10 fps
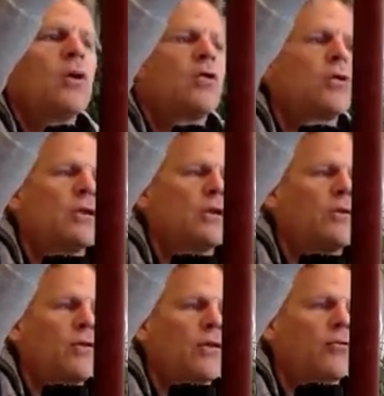you're going to
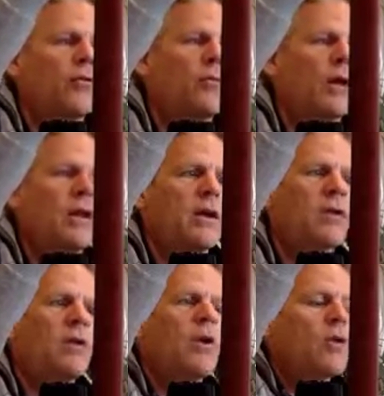use this term right
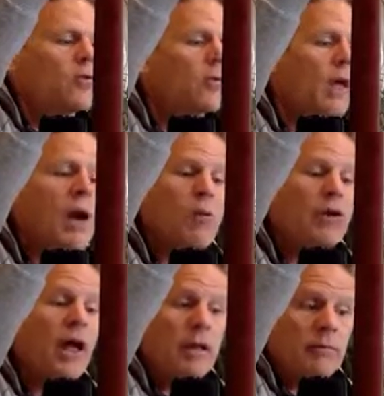here. So now
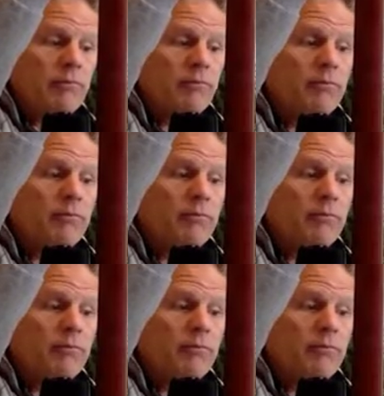we're done.